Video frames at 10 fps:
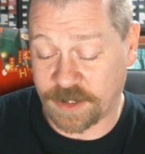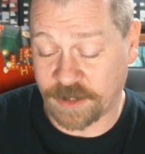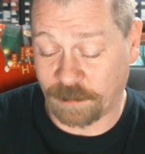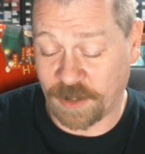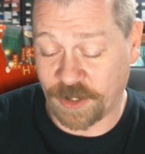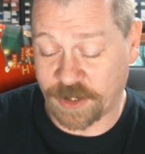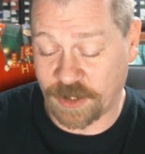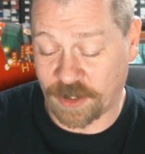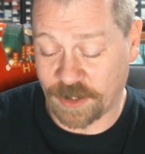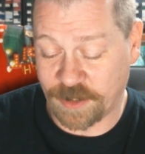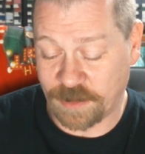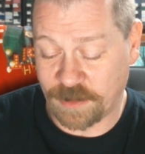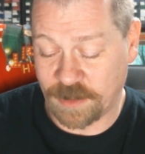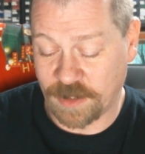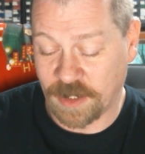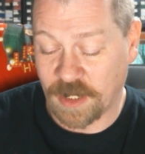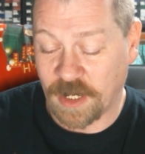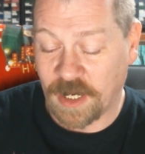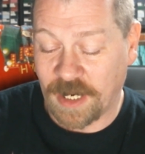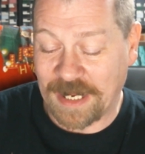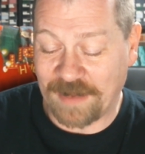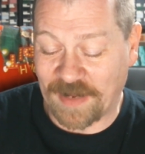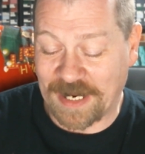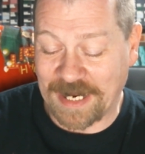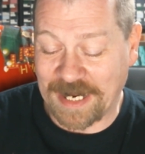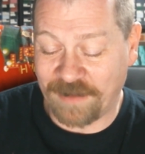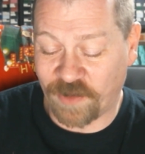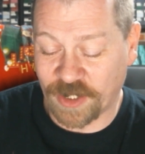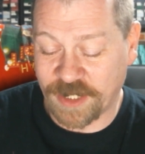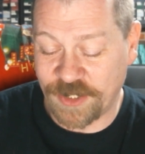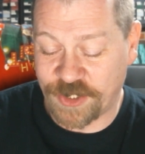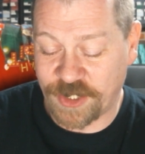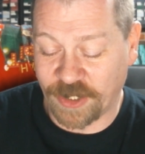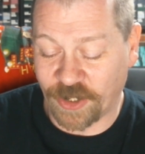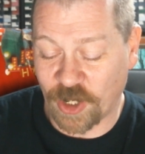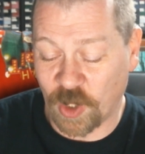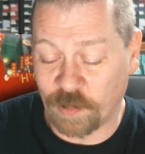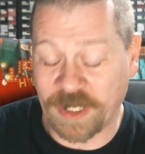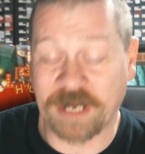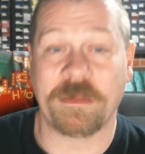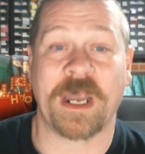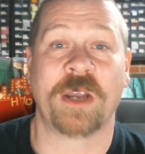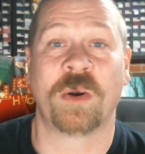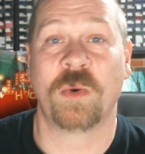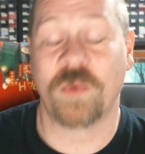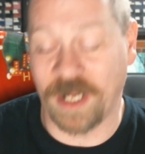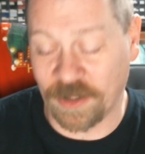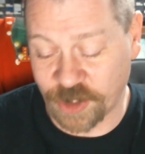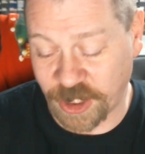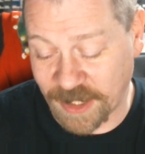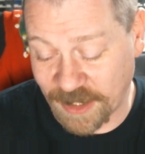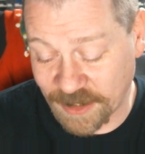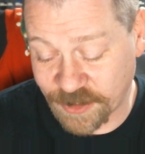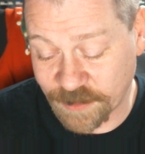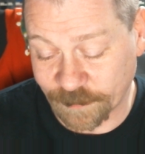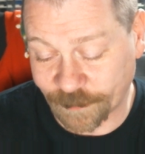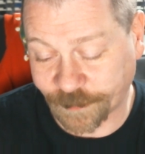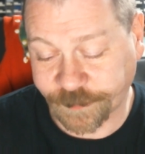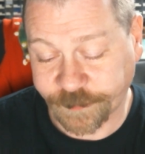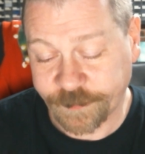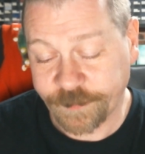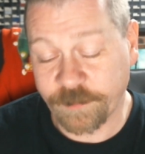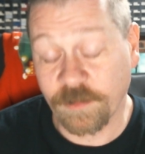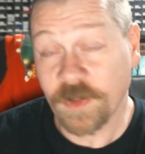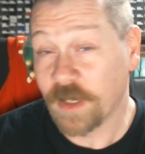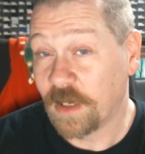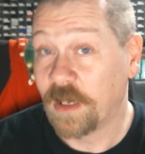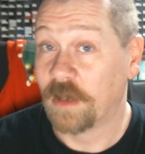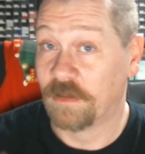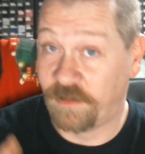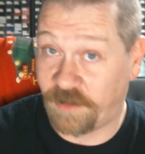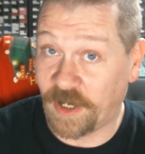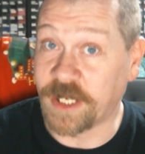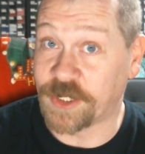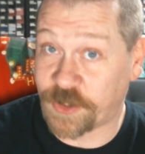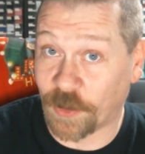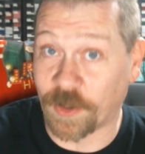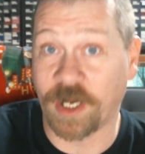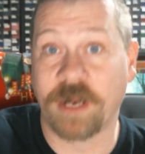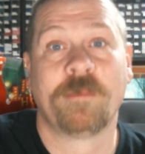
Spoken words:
it's a bunch of cards. Have I ever considered opening my own LGS? Funny story.